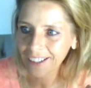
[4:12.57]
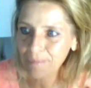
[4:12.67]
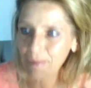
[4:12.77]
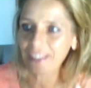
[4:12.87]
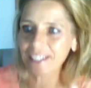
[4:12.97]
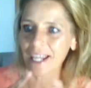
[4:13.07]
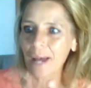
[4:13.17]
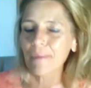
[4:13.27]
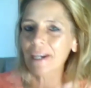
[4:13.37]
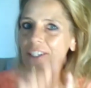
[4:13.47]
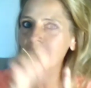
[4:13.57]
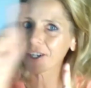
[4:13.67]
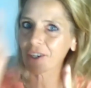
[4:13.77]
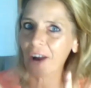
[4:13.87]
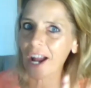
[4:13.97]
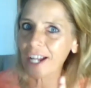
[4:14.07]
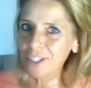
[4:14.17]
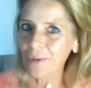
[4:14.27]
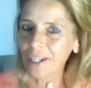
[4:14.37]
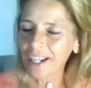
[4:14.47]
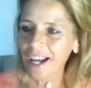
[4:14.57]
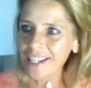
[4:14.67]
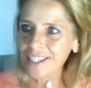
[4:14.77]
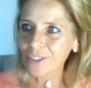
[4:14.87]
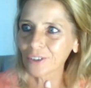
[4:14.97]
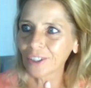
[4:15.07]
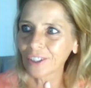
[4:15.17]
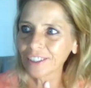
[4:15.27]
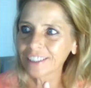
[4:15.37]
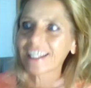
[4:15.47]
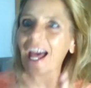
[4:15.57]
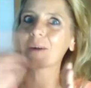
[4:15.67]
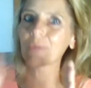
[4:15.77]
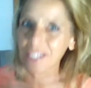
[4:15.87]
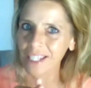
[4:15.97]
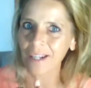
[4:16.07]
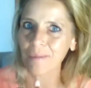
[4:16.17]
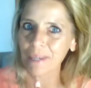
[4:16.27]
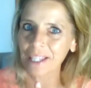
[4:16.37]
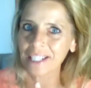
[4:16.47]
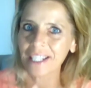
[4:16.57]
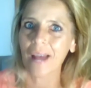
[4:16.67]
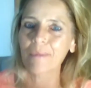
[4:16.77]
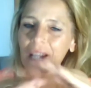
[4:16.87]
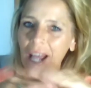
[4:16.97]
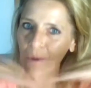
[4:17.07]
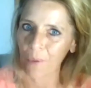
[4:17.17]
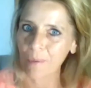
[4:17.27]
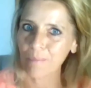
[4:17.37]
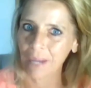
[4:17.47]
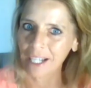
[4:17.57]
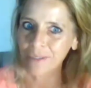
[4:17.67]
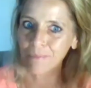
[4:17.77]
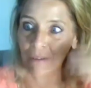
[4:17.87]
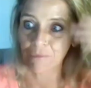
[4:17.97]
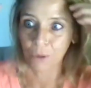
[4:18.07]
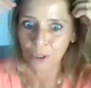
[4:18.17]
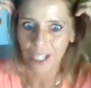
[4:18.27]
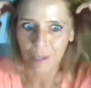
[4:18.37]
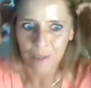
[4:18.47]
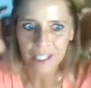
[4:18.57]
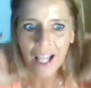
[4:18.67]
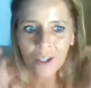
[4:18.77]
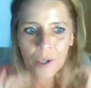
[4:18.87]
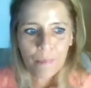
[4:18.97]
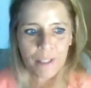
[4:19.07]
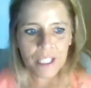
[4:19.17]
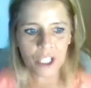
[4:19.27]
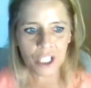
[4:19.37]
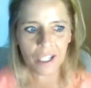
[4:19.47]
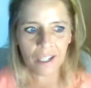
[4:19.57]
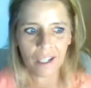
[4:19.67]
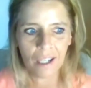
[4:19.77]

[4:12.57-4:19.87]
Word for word: by the time my daughter graduated high school, that was going to be the time that I quit my my full-time salary position.